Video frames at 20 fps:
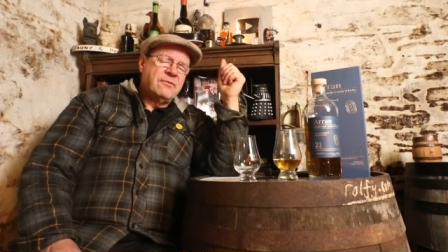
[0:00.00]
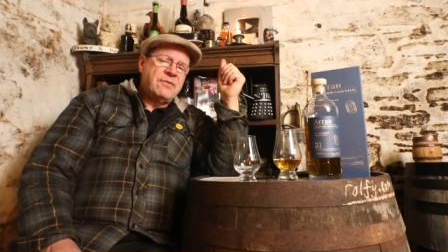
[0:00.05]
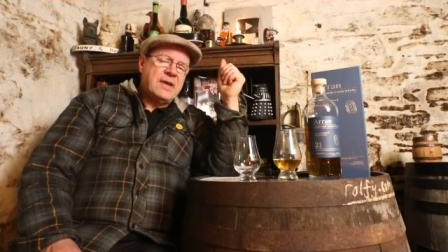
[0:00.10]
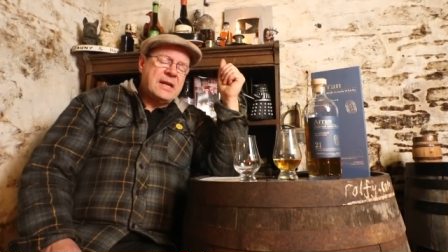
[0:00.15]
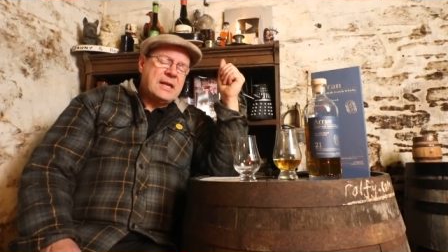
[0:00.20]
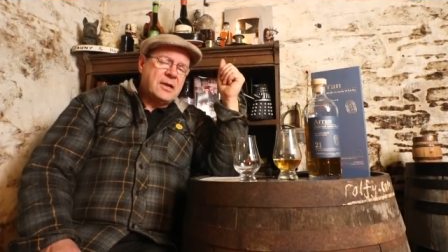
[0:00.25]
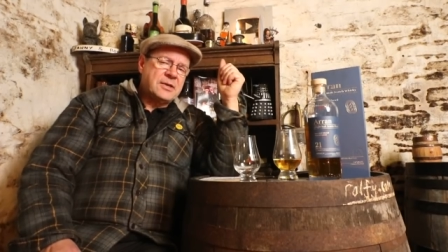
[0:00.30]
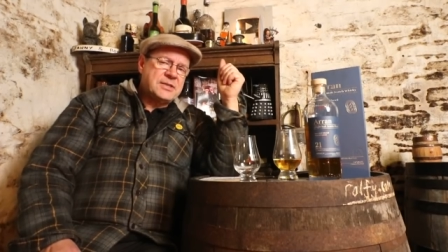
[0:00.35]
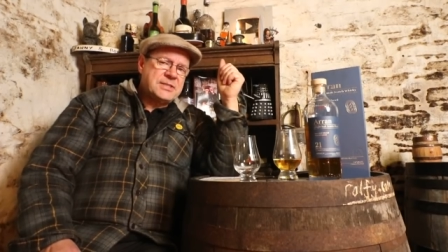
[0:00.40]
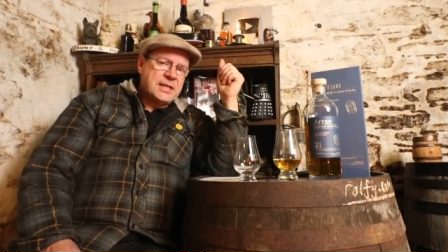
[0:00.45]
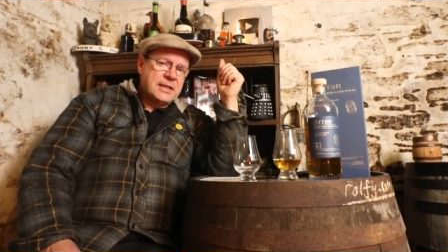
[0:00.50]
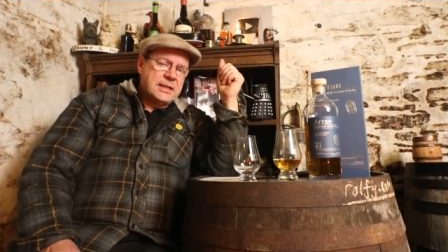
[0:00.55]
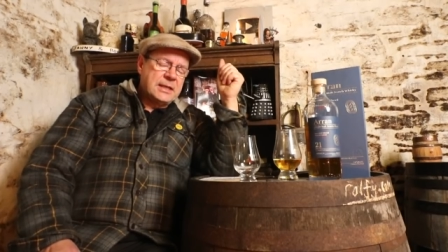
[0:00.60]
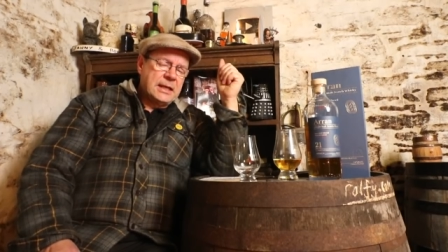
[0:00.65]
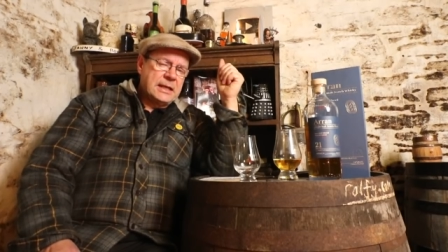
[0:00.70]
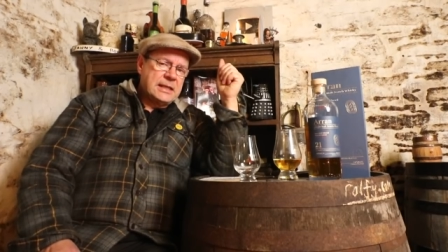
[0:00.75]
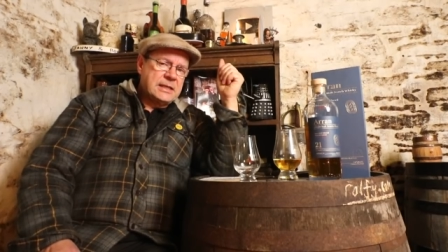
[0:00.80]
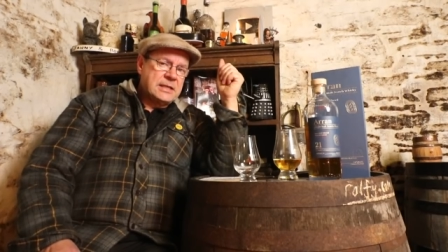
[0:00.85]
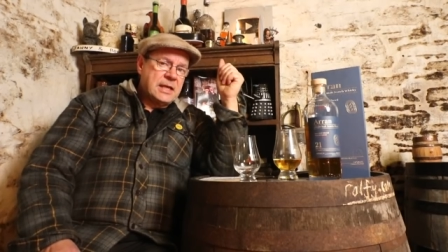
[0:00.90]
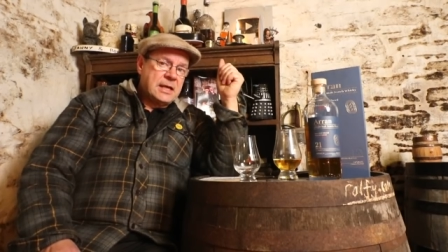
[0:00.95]
Very
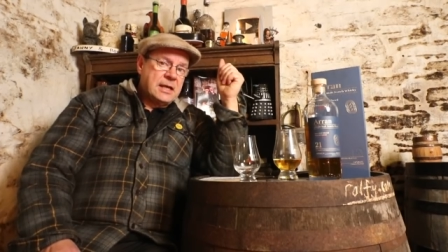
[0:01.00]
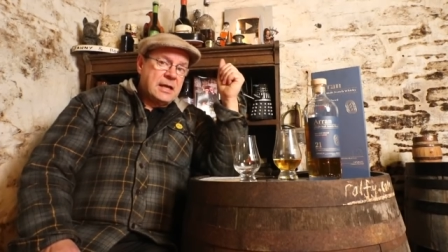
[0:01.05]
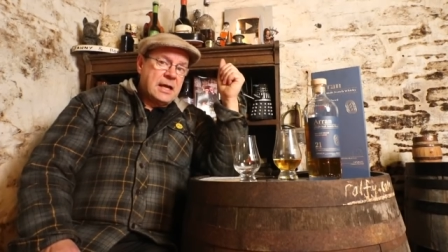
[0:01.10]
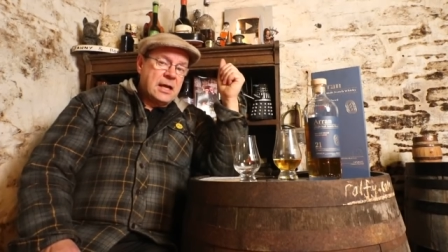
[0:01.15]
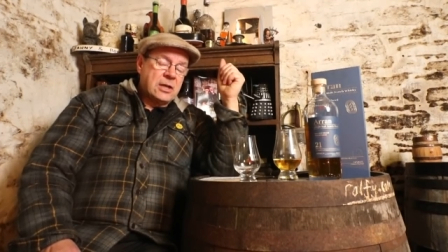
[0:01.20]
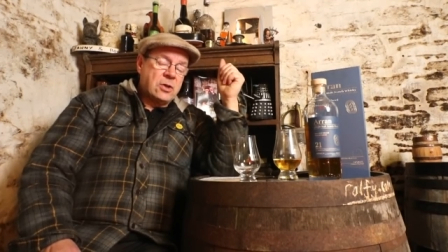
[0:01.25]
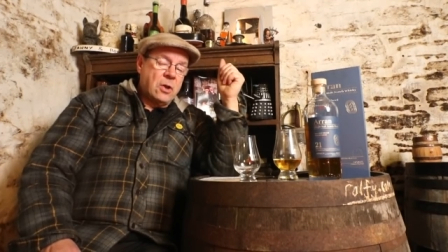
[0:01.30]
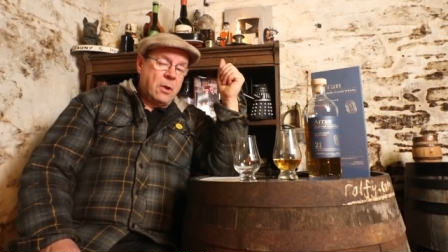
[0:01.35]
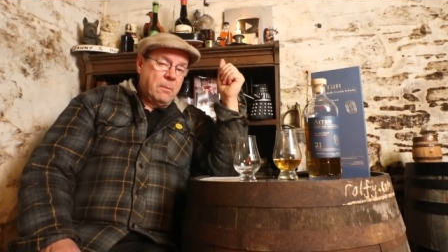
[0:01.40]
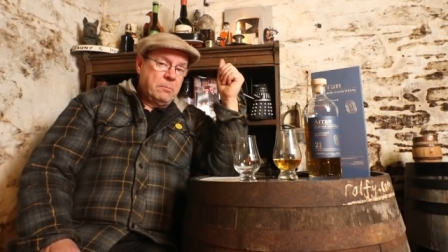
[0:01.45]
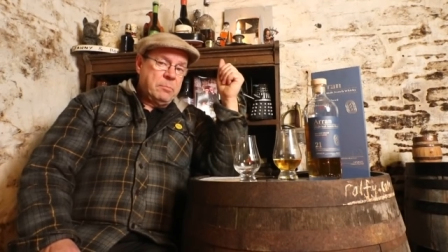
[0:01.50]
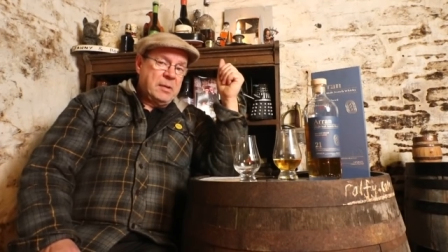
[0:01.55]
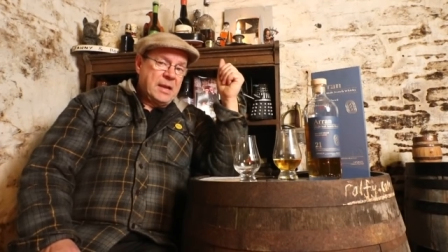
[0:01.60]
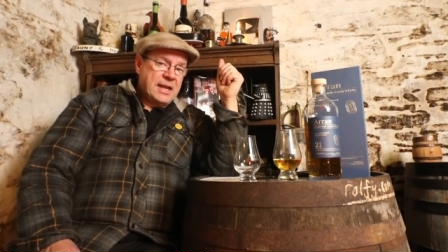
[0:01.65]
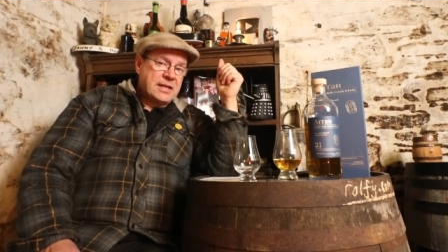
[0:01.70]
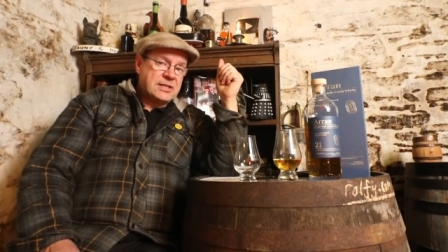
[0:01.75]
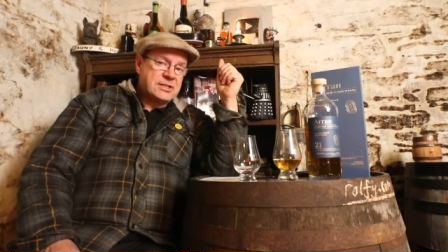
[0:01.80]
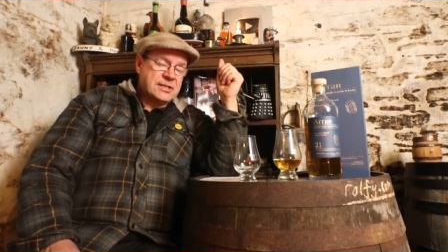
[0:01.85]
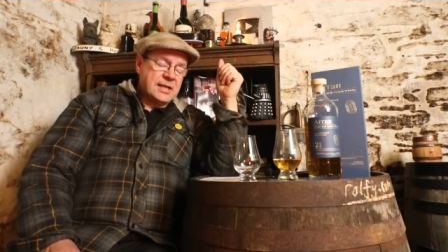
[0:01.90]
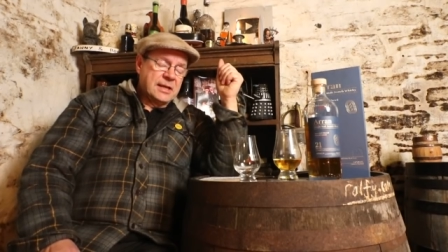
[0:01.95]
articulate, a
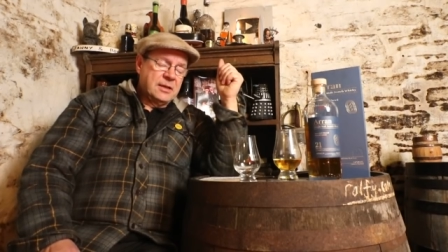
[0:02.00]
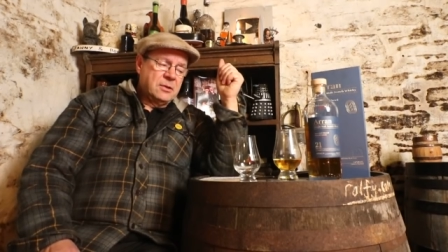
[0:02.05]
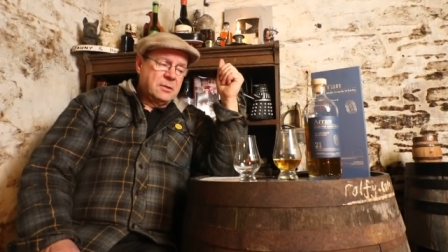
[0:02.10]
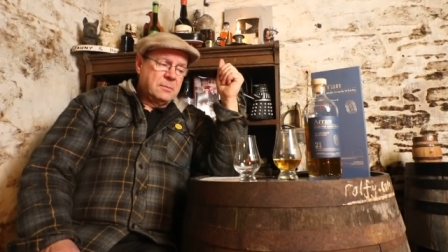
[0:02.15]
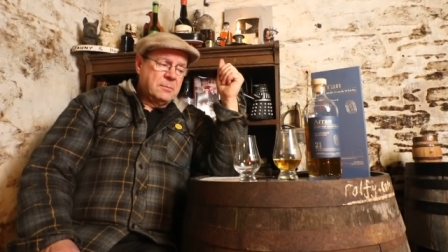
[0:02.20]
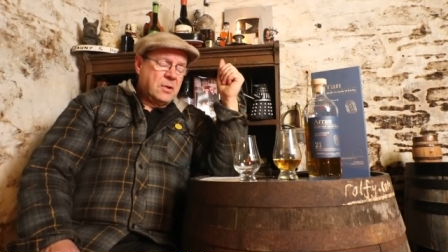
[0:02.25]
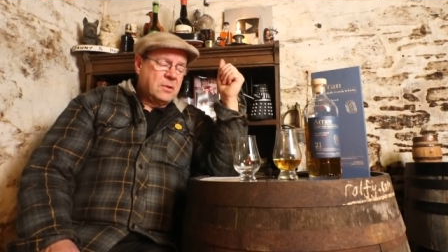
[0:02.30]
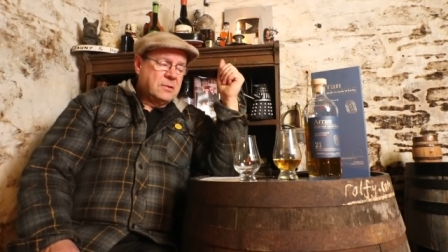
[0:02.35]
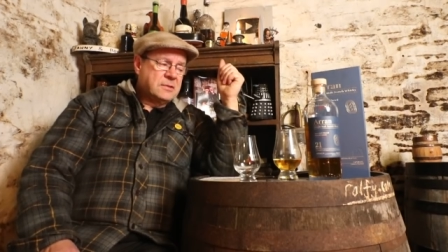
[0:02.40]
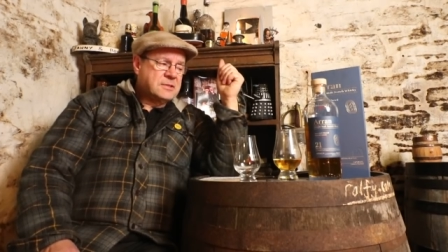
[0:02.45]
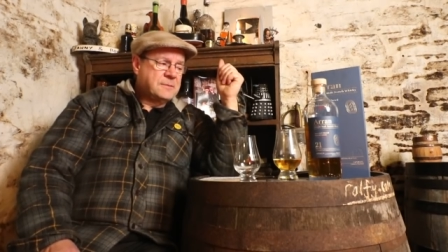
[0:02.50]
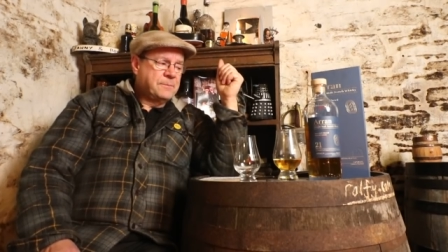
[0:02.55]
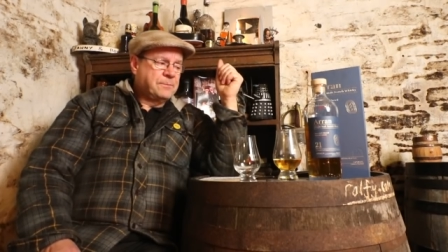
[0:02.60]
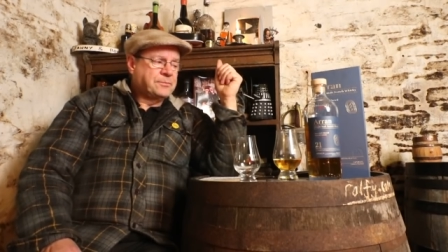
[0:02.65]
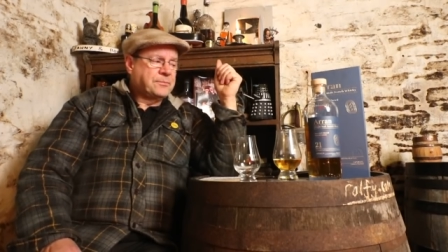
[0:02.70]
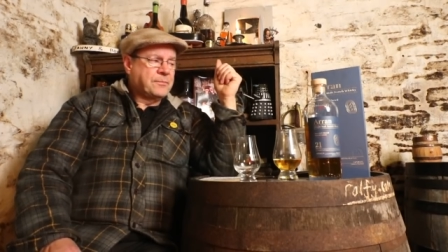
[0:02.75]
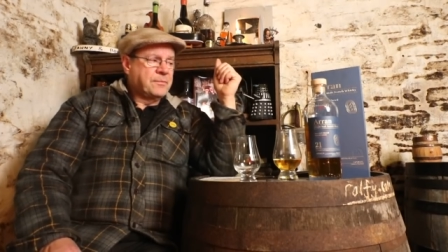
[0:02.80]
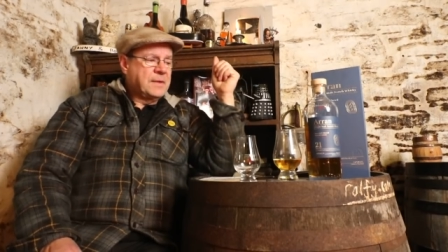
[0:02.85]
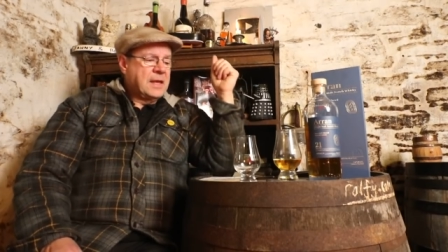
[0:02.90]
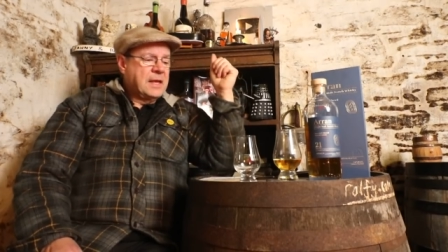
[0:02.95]
complex single malt.
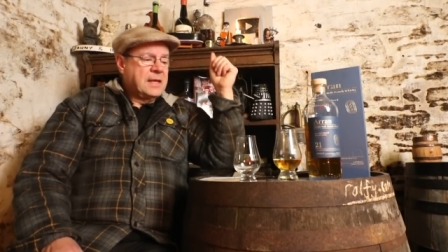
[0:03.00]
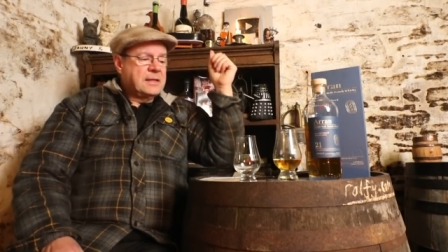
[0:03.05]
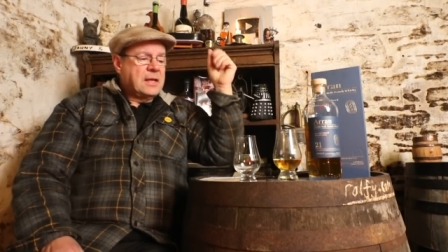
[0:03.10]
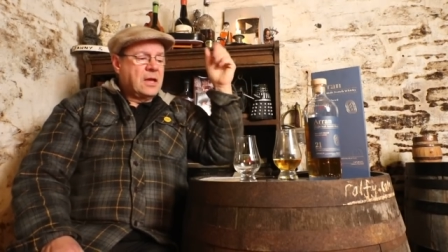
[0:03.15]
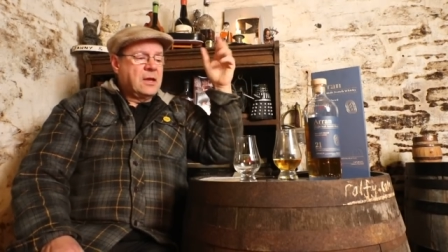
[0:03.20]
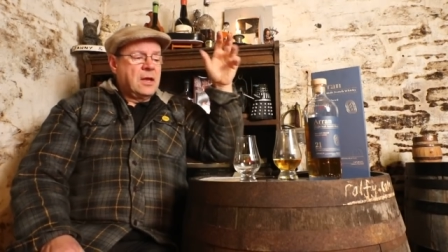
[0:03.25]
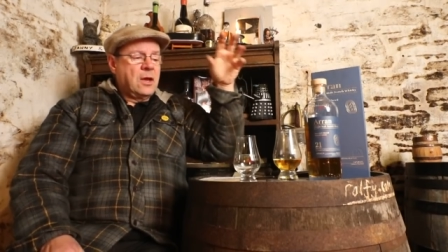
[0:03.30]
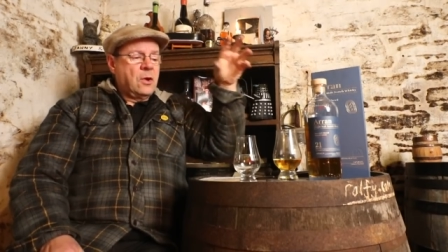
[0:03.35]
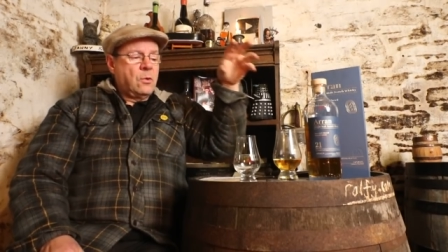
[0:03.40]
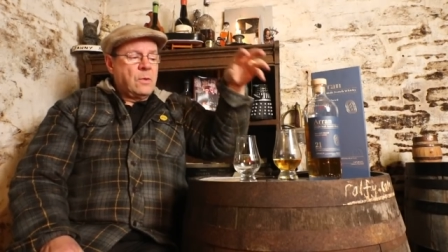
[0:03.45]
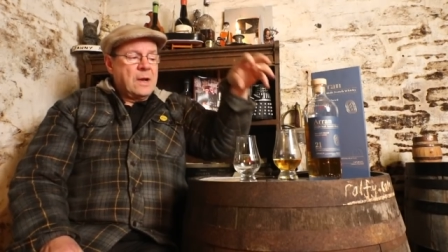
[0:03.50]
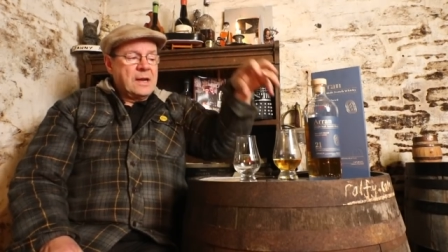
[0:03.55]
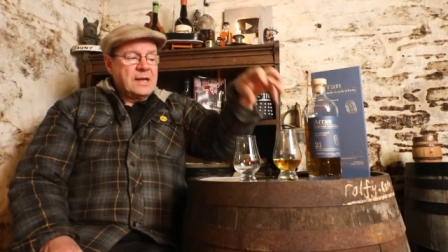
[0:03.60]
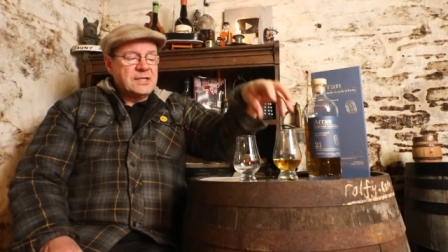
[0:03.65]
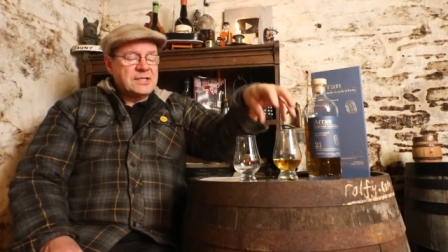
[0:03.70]
Now, while